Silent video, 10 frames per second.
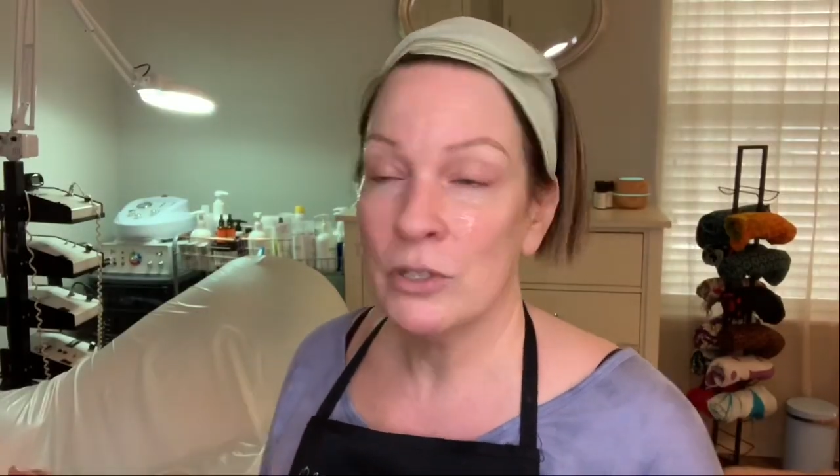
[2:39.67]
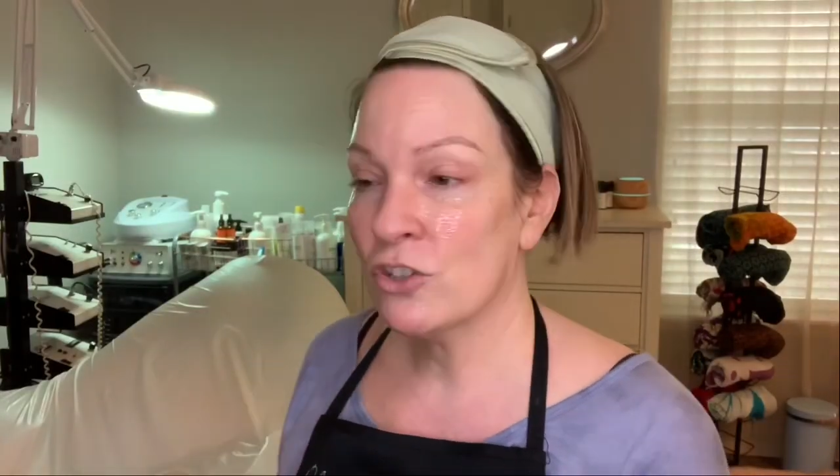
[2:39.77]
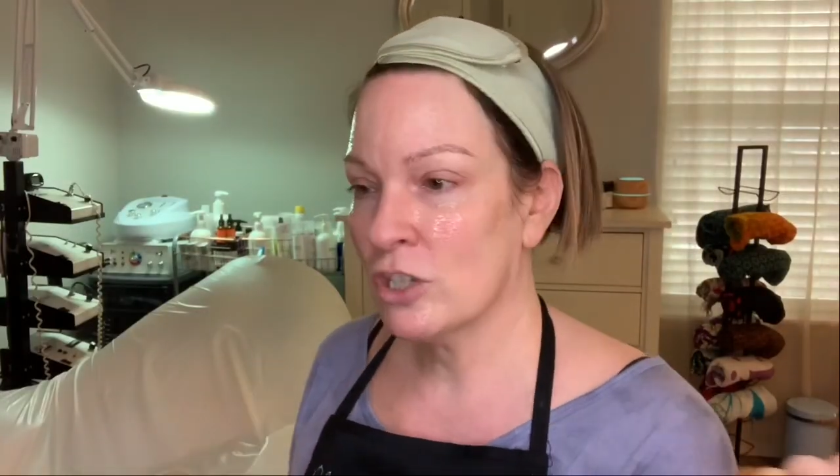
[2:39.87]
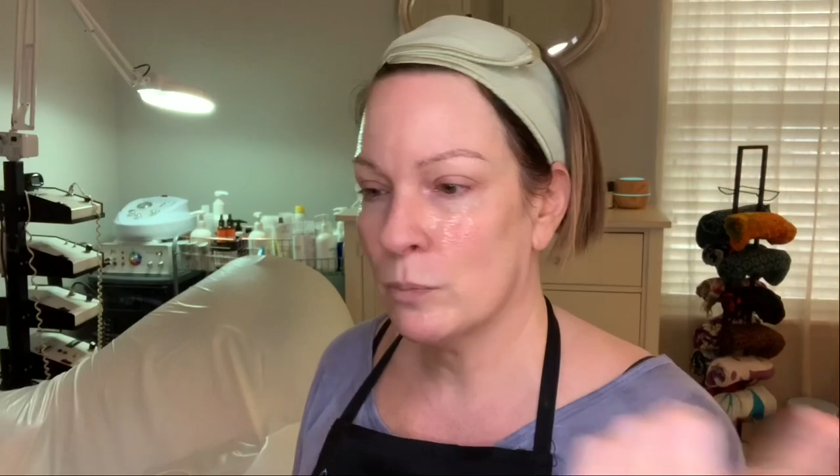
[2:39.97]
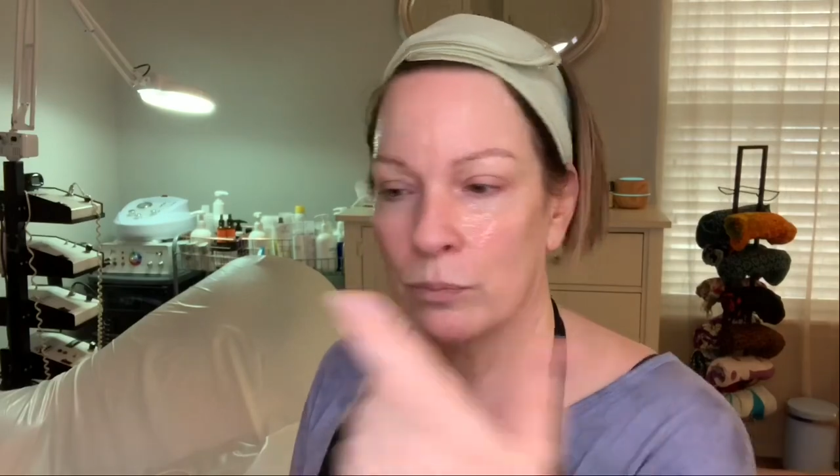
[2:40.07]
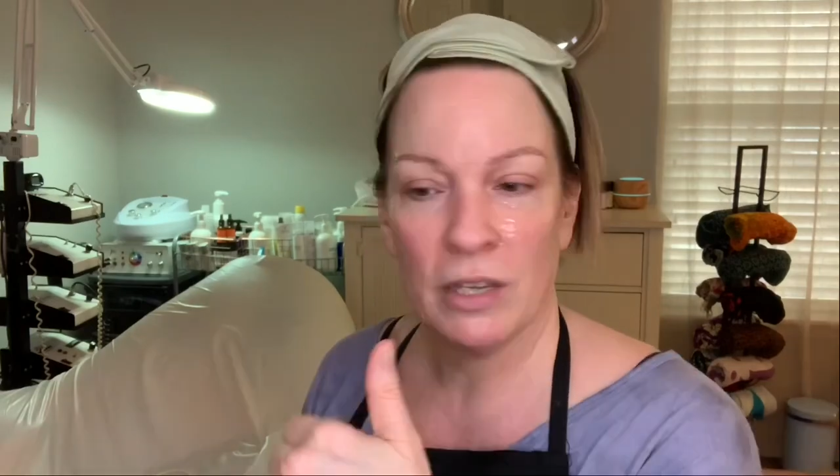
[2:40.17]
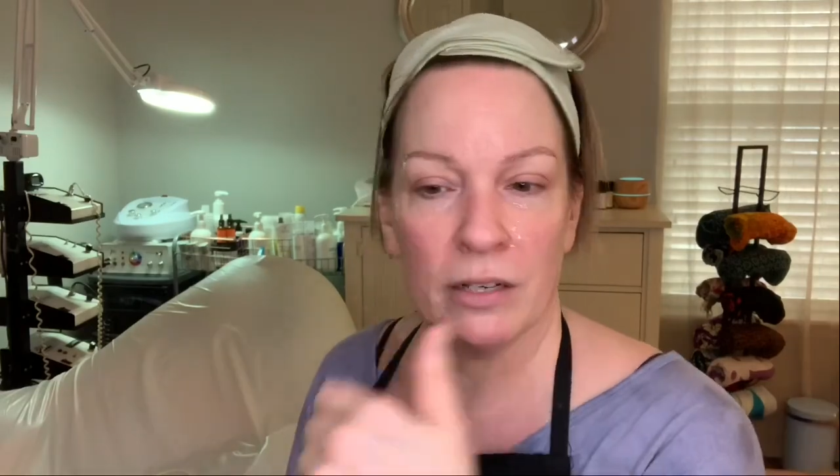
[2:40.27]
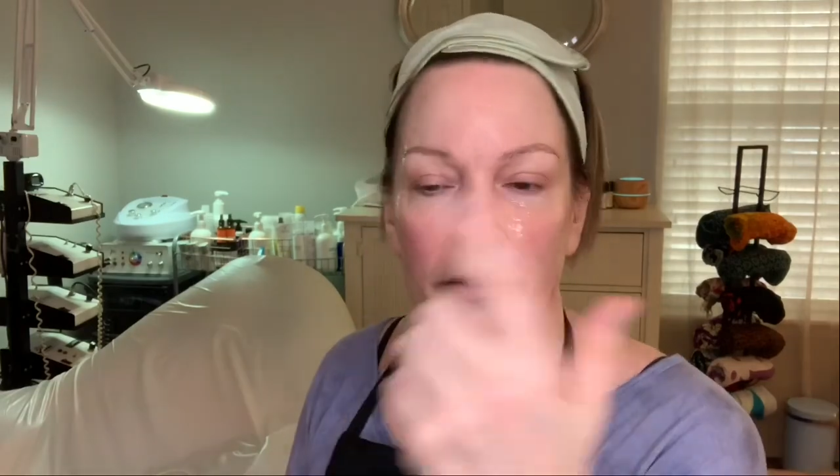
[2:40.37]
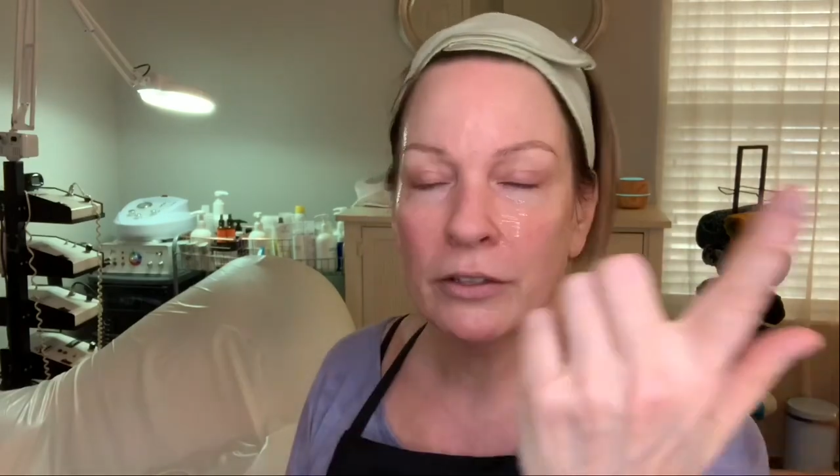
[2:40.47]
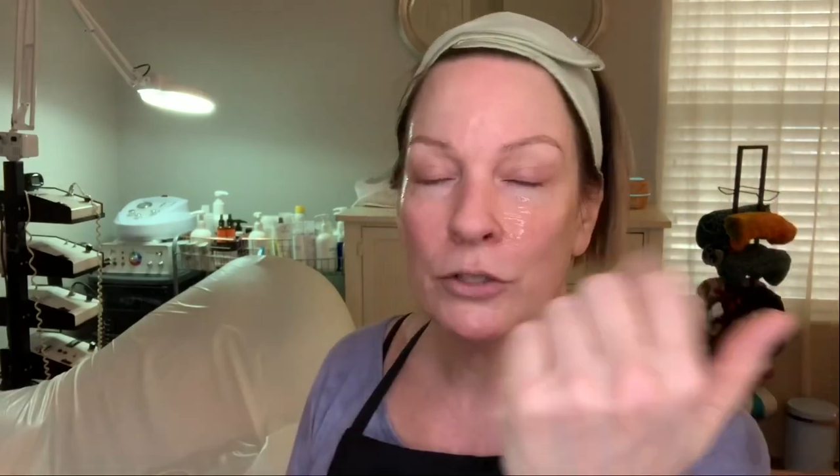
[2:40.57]
is just
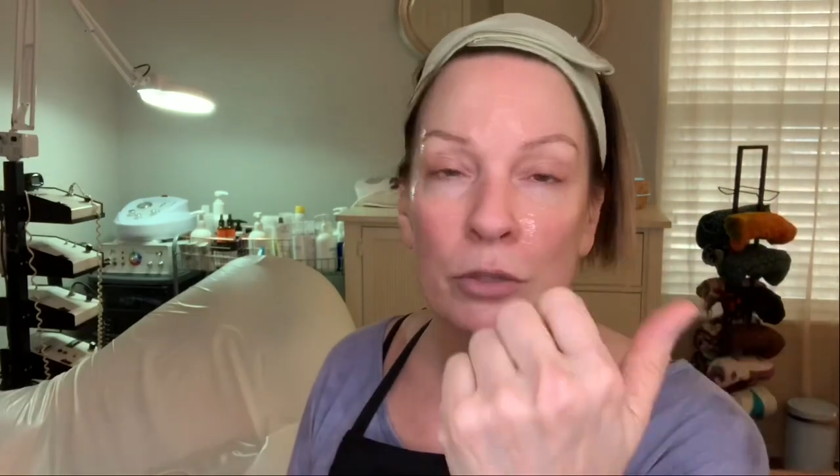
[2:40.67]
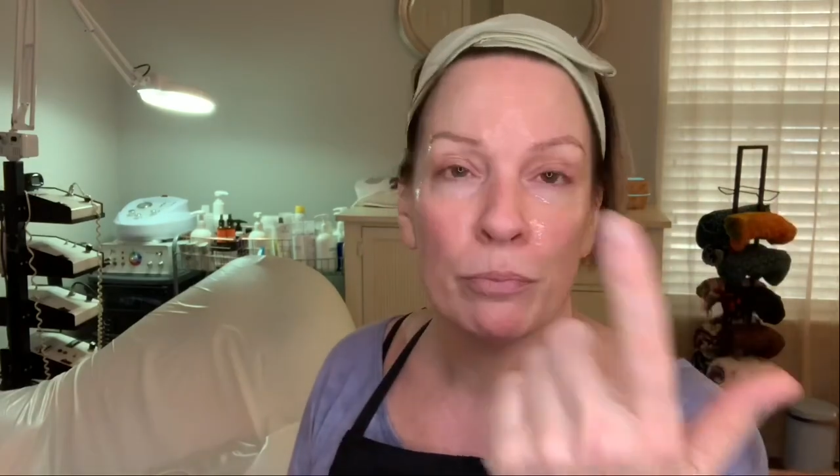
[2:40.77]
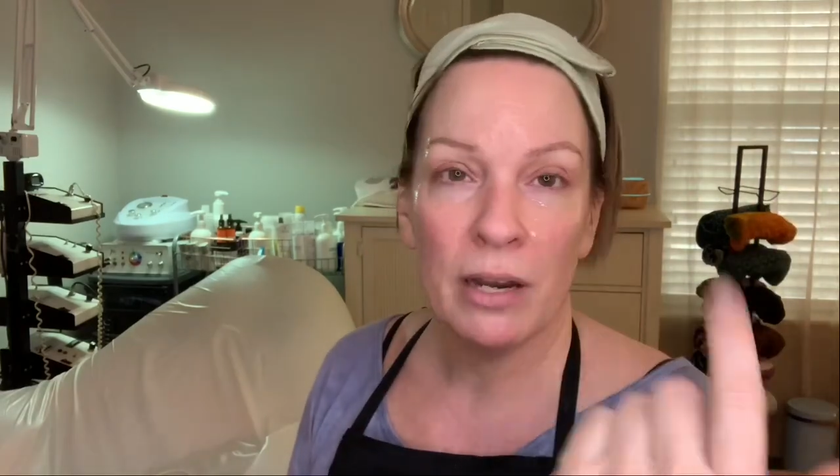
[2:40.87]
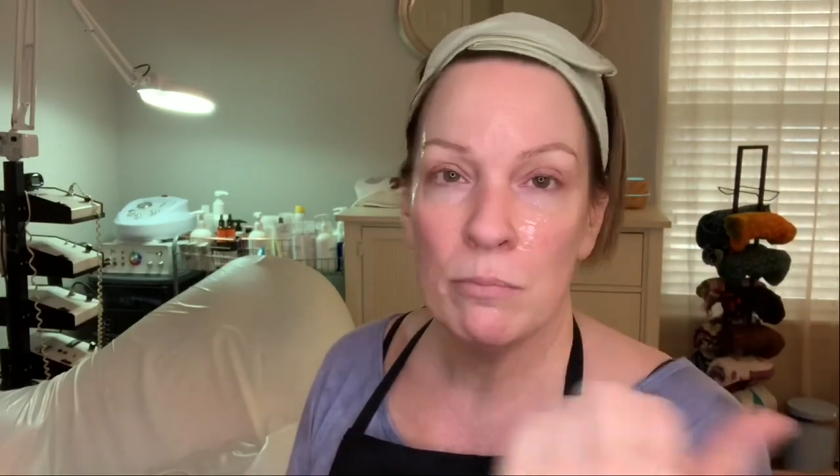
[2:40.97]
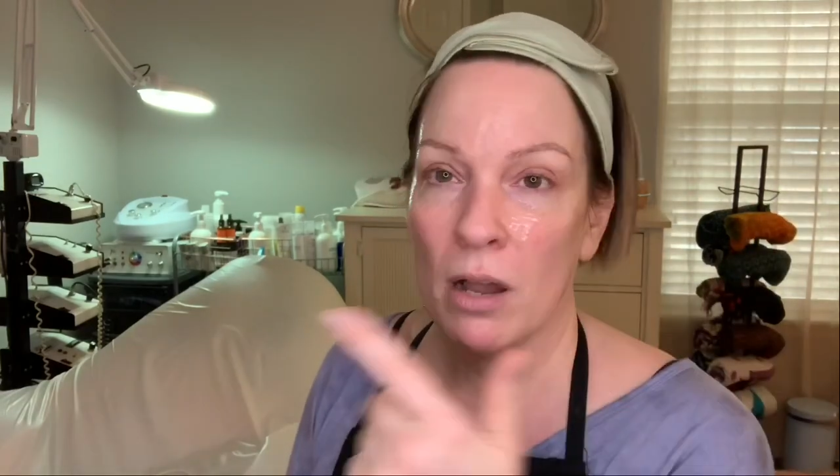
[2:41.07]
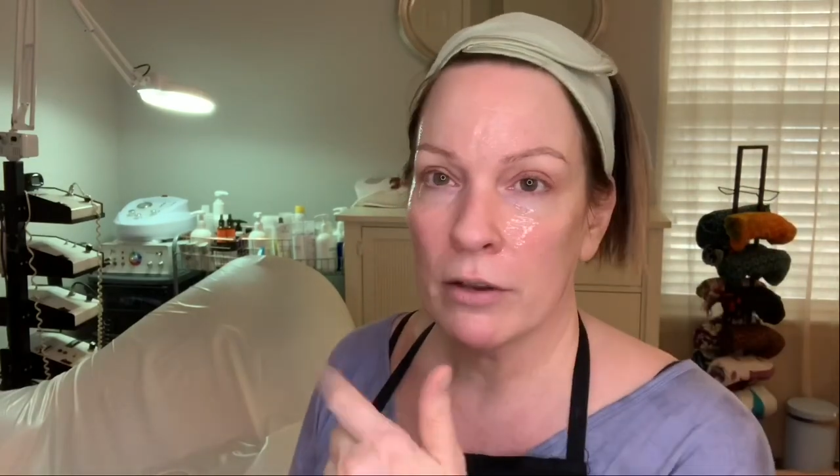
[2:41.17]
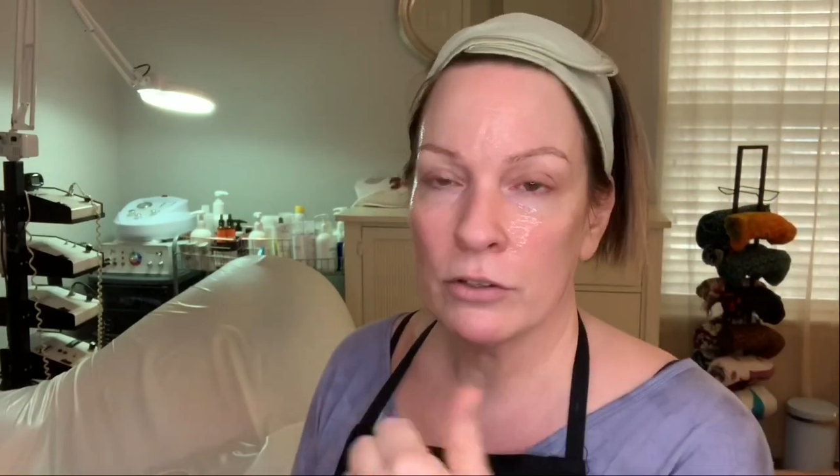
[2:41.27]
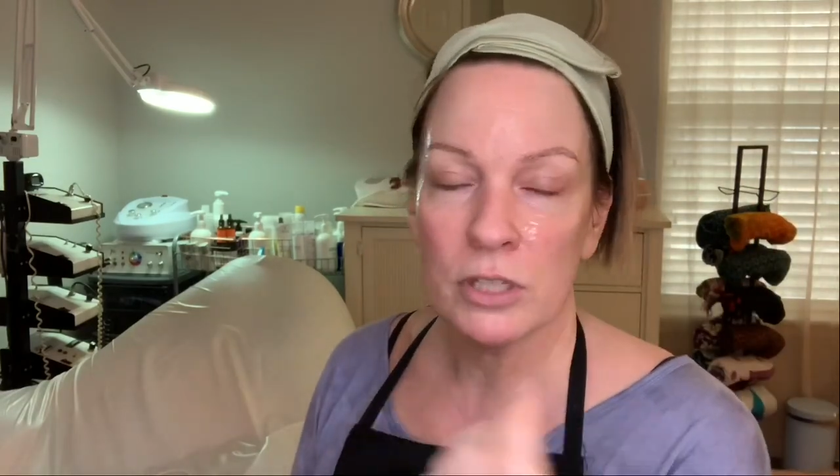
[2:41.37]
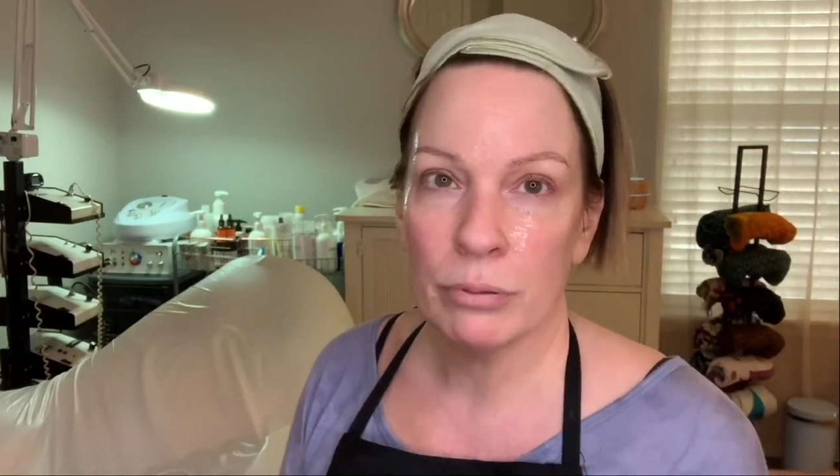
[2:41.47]
get a little spray bottle,